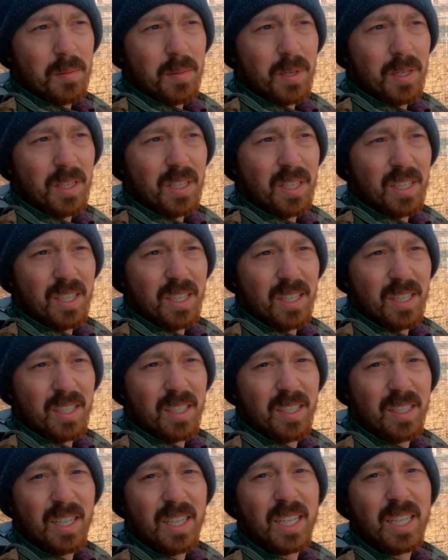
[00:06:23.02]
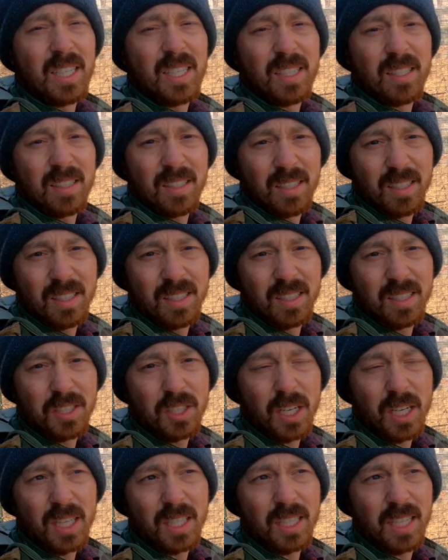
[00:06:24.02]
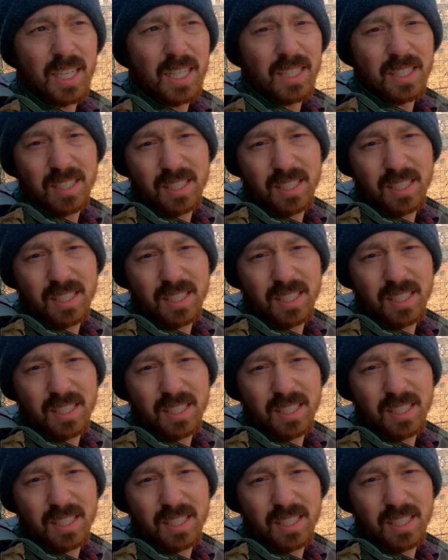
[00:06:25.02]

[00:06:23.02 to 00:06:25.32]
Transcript: But I need to check on that